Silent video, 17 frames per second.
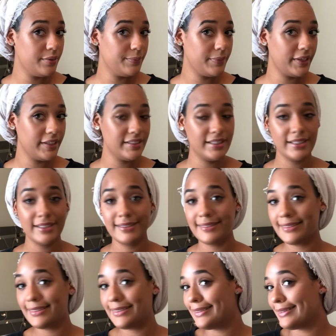
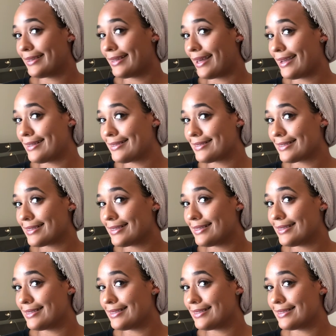Basically that
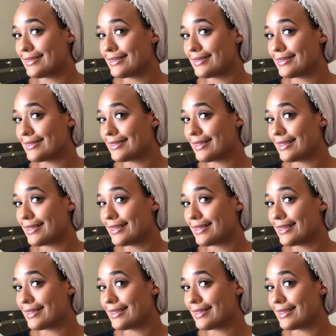is